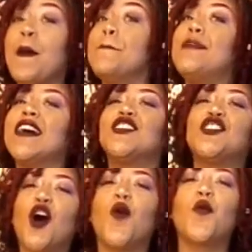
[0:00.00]
But
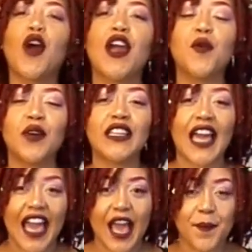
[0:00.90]
don't worry when that
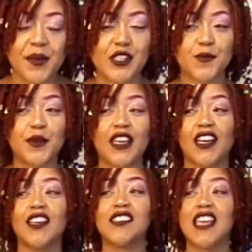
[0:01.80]
happens,
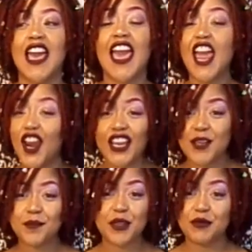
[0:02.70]
because hair
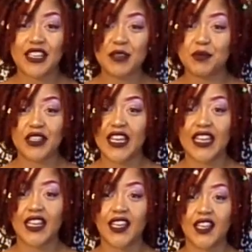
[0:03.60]
can be
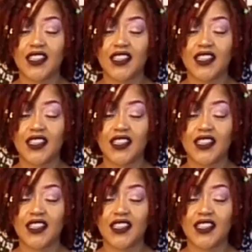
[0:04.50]
manipulated.